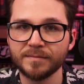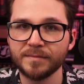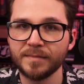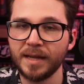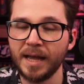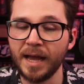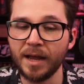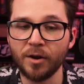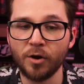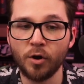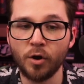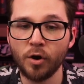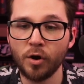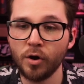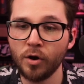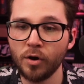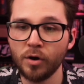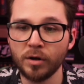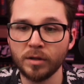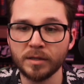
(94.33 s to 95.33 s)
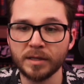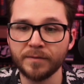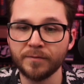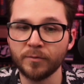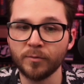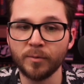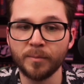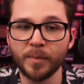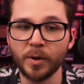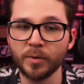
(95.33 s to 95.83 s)
at all even
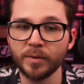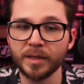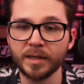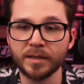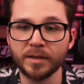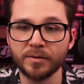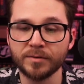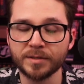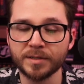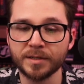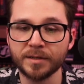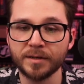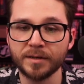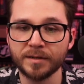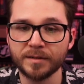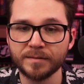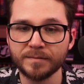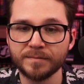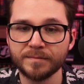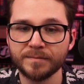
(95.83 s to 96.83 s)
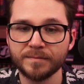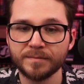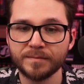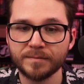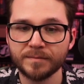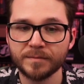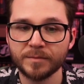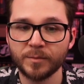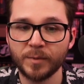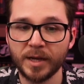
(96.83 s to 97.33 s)
remotely close to good.
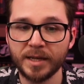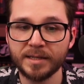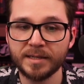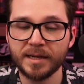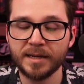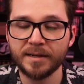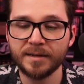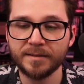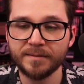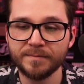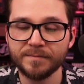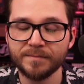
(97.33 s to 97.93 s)
Right, Diana?